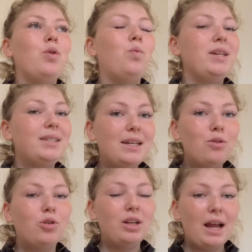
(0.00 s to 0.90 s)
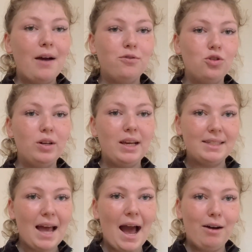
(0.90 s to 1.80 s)
we still couldn't have Julia
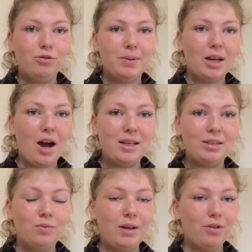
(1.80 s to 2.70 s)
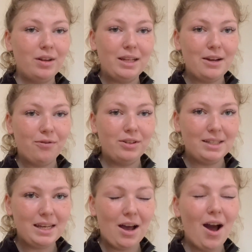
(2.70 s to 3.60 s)
down because we were in a different
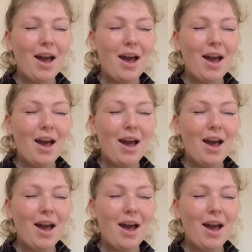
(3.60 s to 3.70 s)
tier.